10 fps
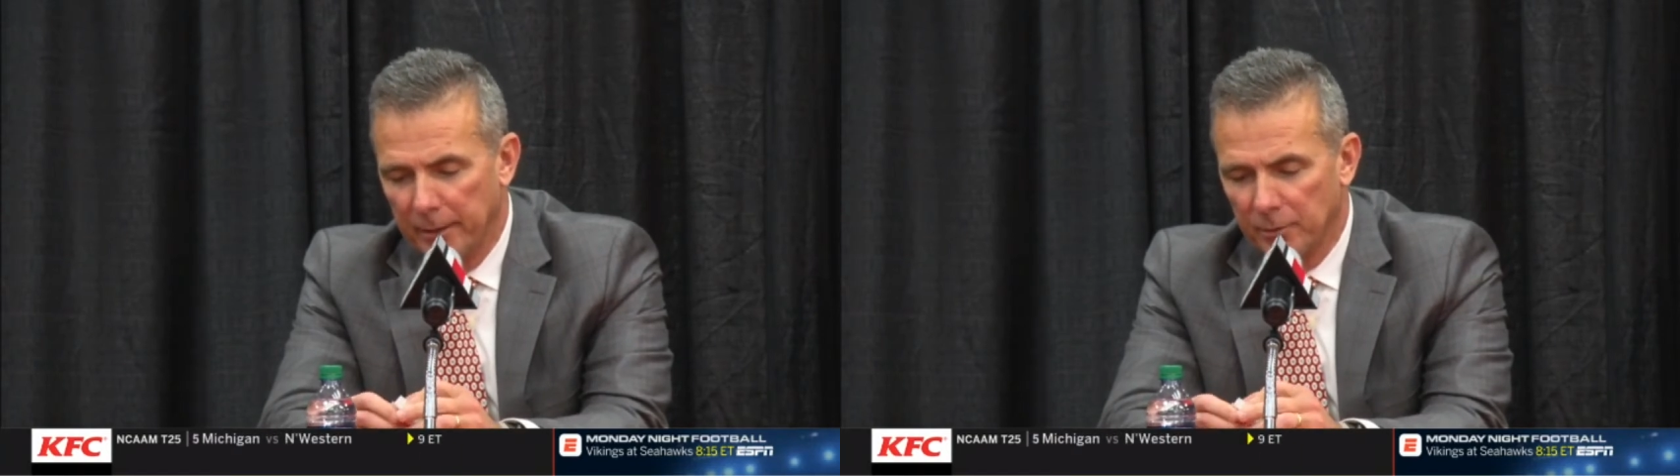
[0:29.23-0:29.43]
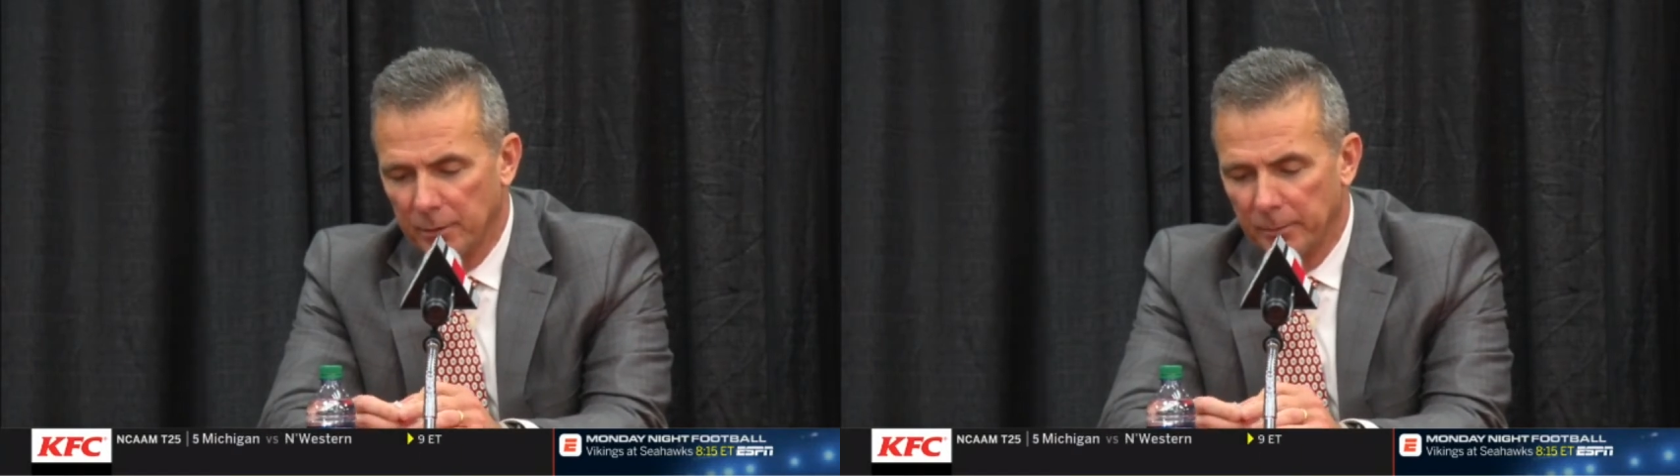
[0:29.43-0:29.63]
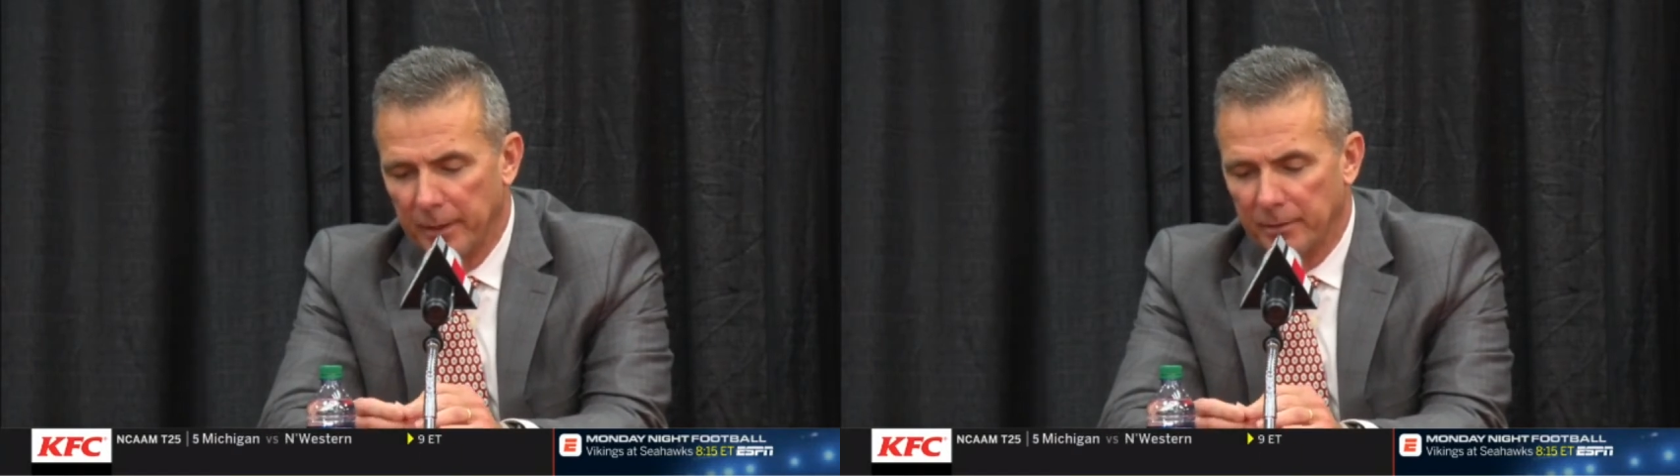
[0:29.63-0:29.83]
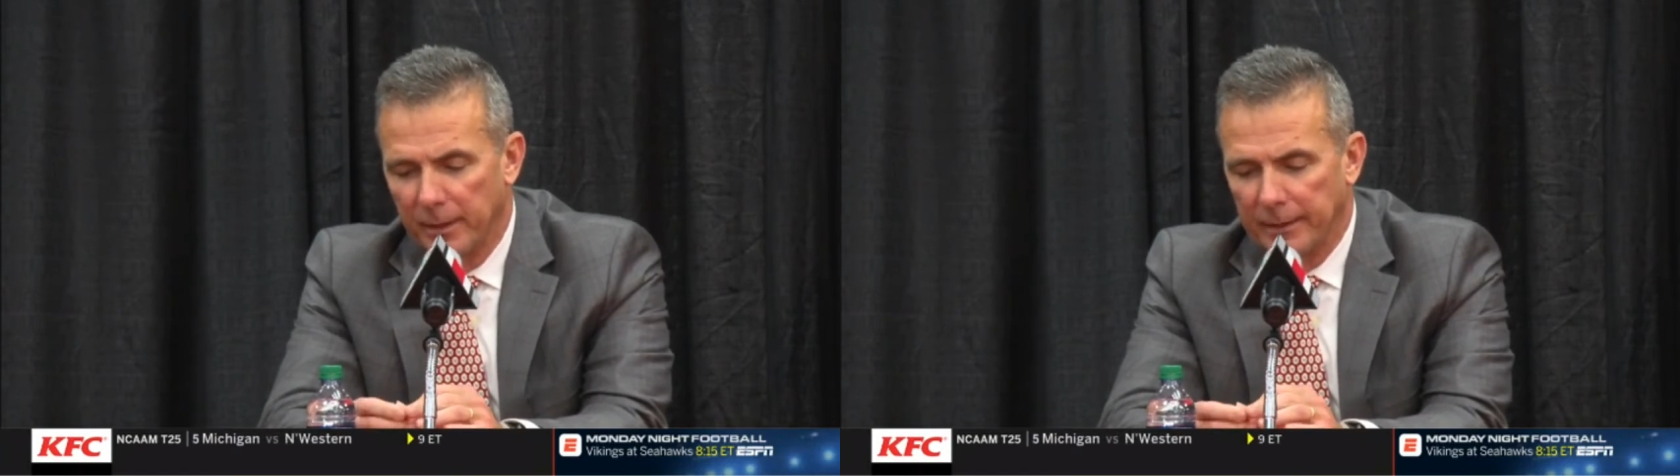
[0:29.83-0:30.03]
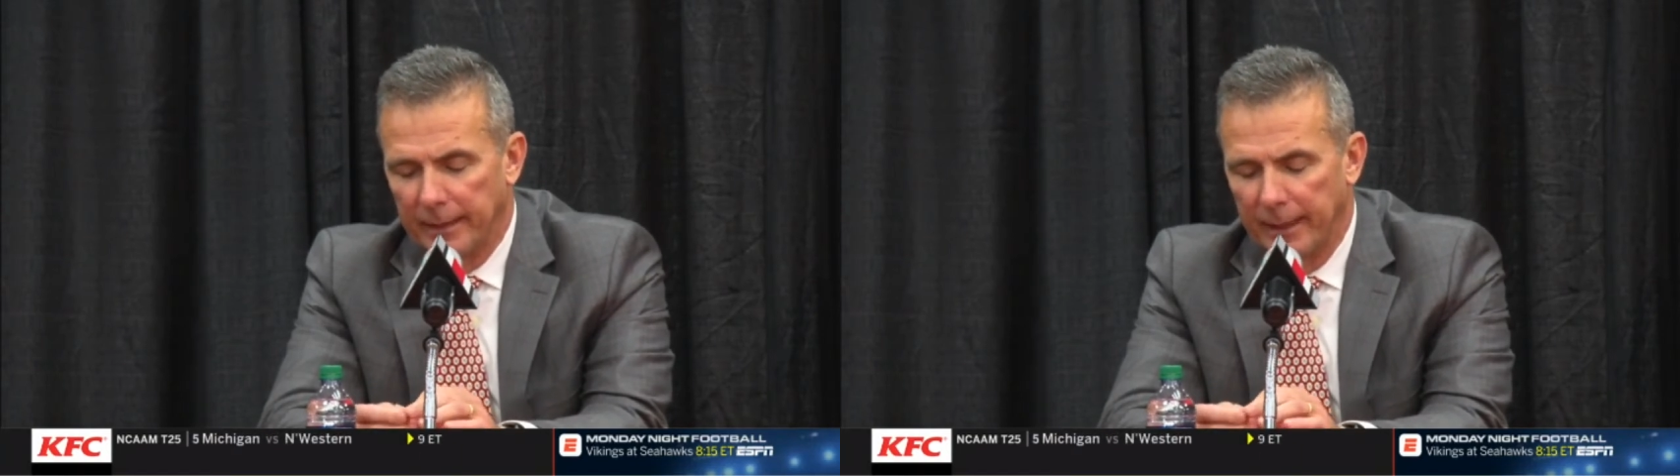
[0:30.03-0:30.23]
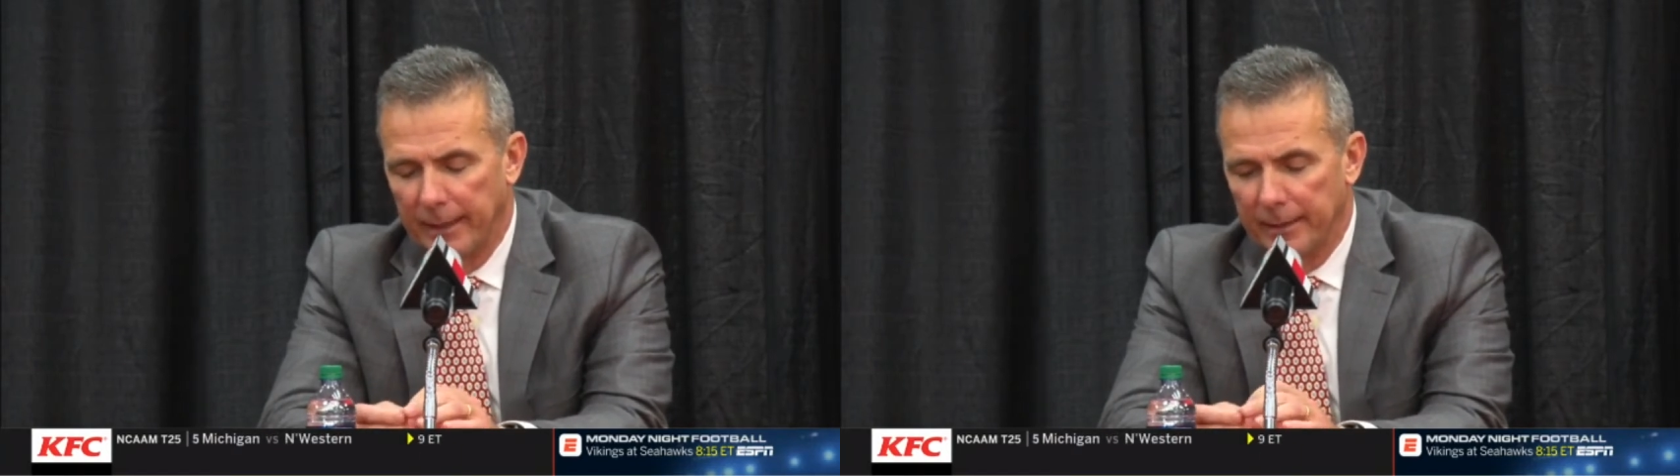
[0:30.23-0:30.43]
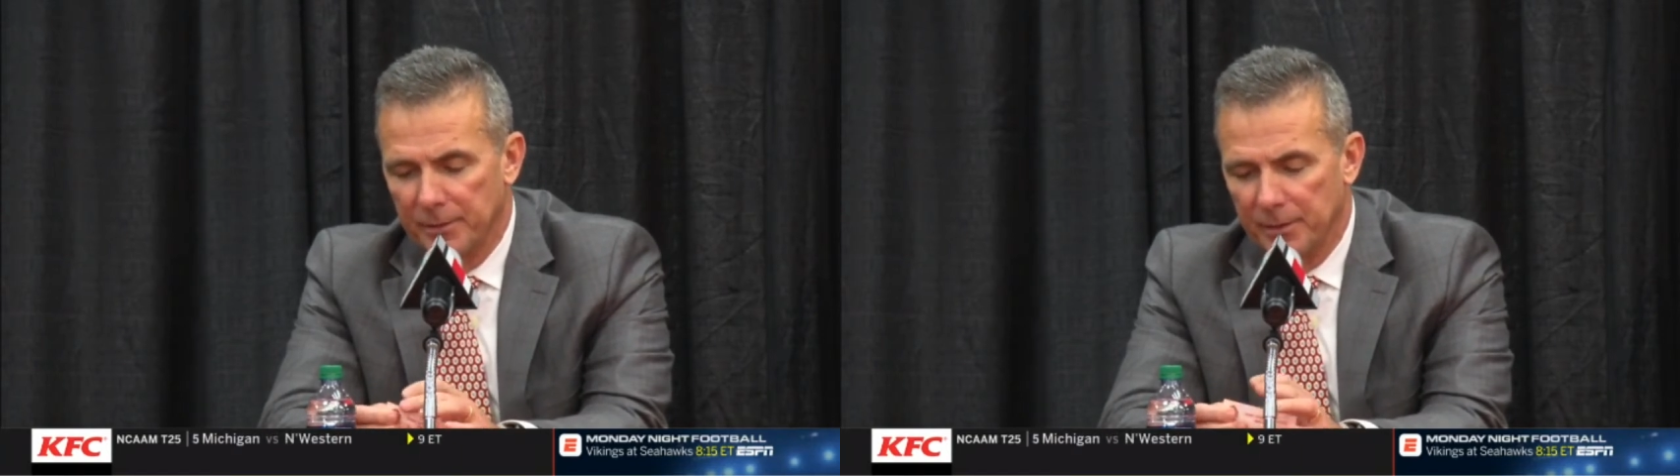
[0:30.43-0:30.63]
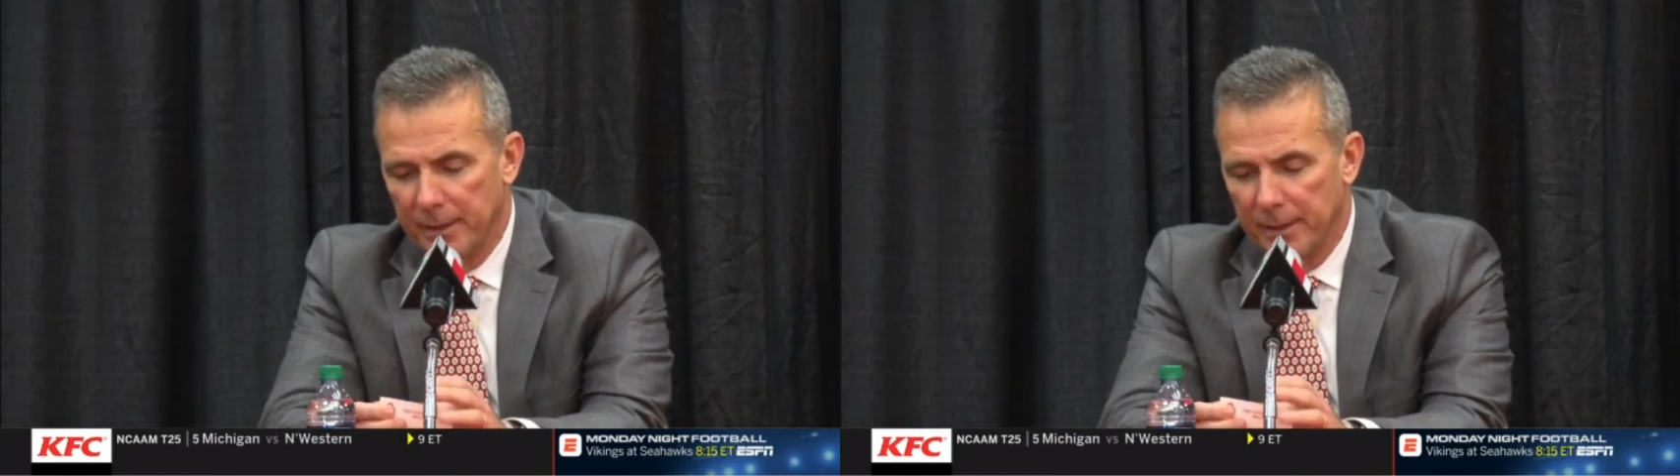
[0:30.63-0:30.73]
answer it the best I can. Is